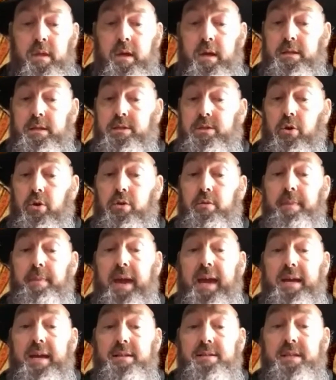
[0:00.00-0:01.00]
And so the
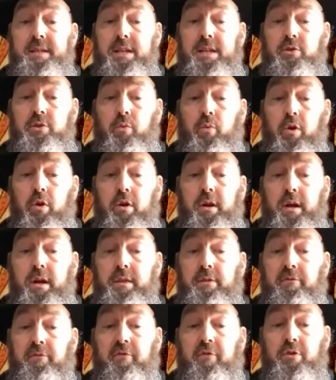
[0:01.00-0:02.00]
man set to work on
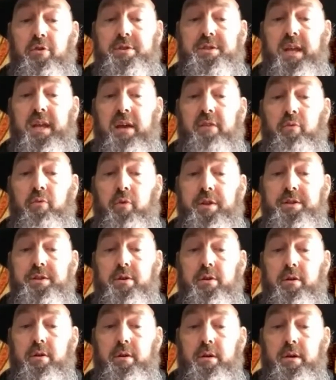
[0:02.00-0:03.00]
the first day of
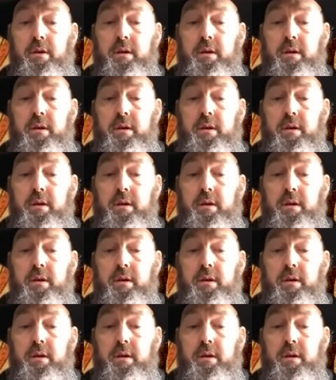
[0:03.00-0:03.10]
winter.